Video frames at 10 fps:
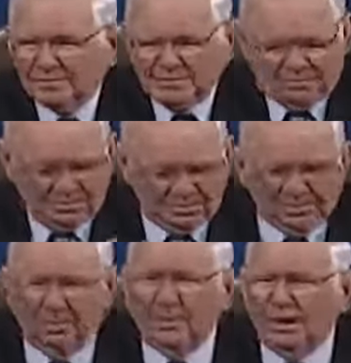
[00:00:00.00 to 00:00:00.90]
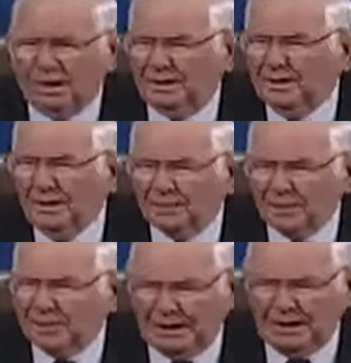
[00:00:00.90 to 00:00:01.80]
So the wicked
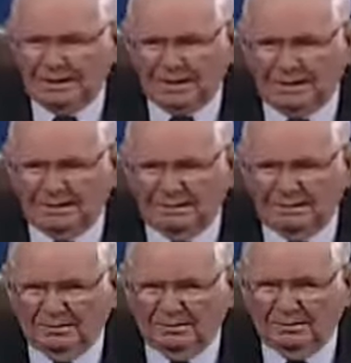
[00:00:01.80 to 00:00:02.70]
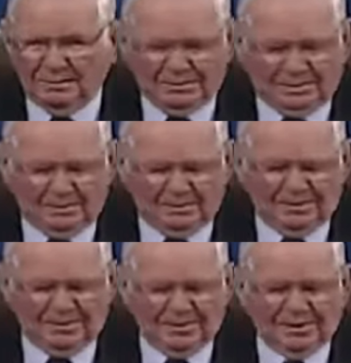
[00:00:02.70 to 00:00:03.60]
never get ahead. They
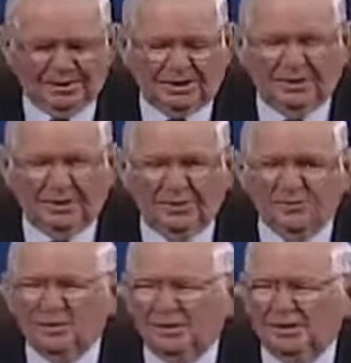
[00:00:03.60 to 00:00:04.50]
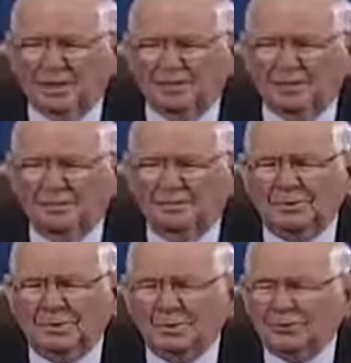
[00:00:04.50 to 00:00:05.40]
only think they do. That's a
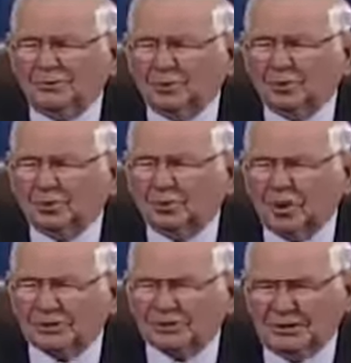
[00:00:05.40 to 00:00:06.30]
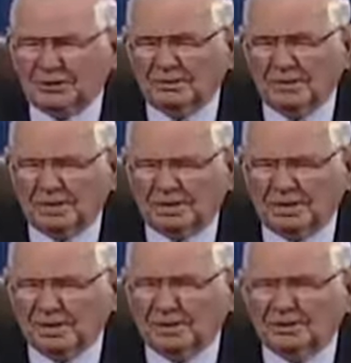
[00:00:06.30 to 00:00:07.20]
beautiful acrostic, meaning
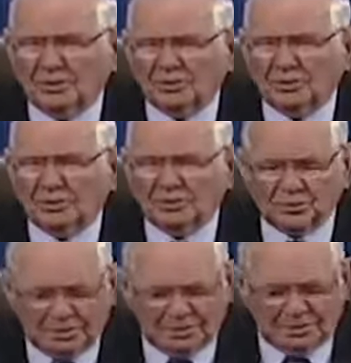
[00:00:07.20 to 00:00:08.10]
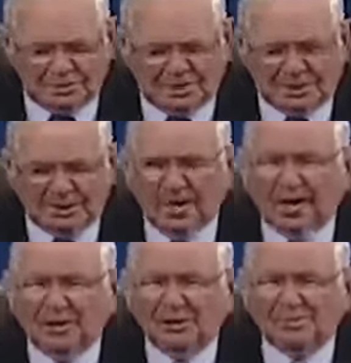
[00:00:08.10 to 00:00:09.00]
a hidden truth that God